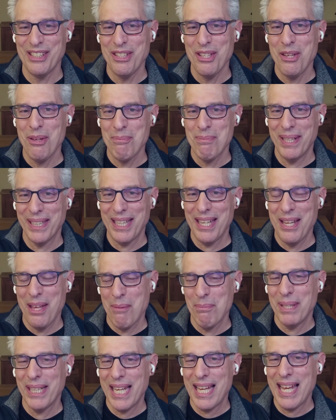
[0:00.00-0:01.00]
but
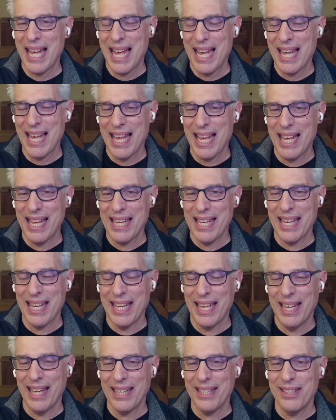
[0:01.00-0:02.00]
yeah.
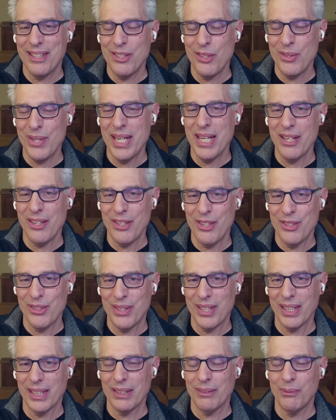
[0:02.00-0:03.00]
I do hear you
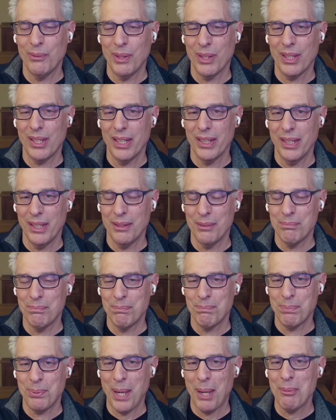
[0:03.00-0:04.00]
that we're going to
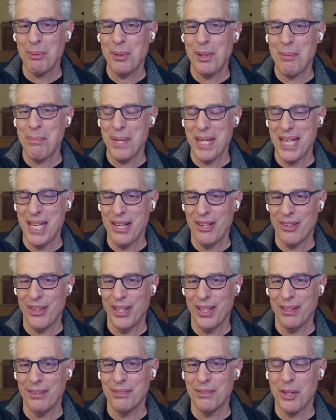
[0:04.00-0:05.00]
probably be
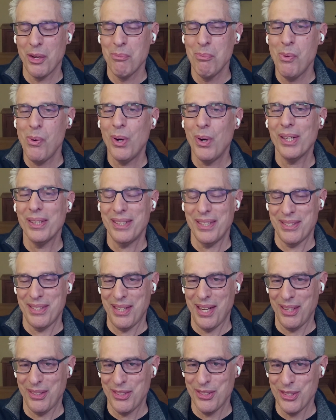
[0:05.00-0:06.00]
hearing more
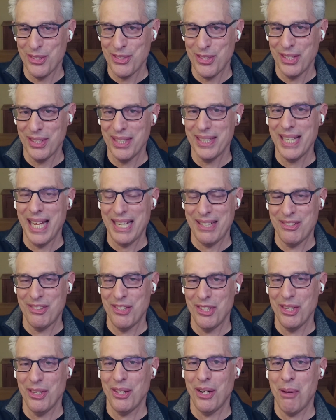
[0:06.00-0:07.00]
discussions in the
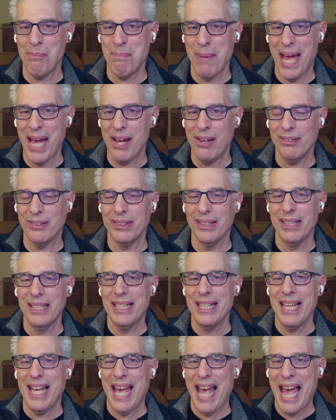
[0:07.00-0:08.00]
next year about
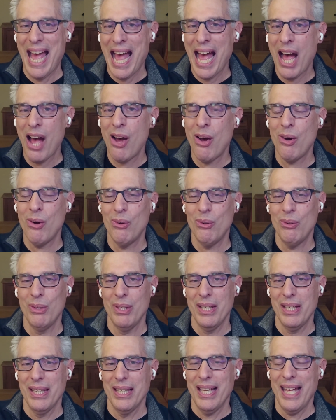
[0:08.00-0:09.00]
how
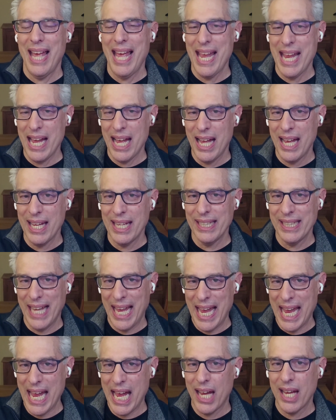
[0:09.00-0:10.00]
AI and
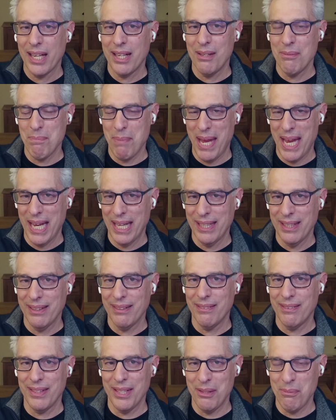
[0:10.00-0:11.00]
AI
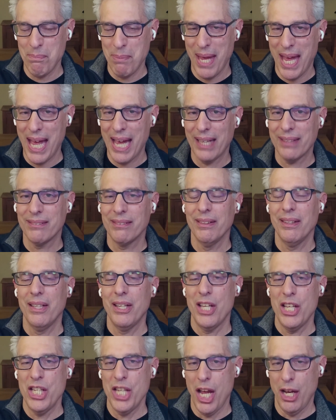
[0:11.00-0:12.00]
companions impact
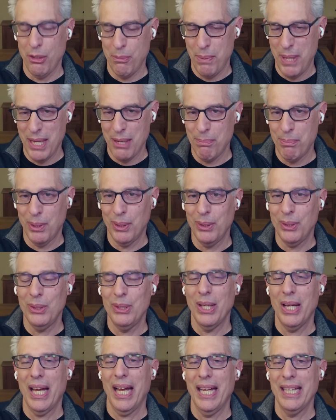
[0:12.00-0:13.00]
young
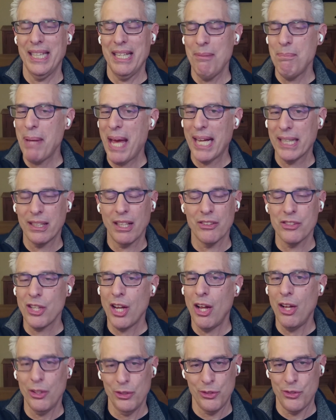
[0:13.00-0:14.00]
people and impact us
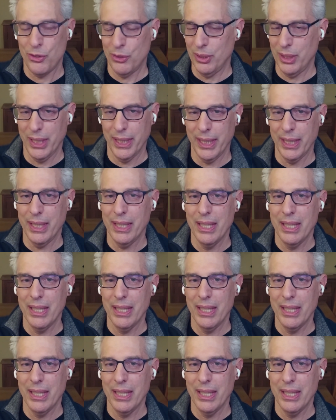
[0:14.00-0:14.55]
culturally.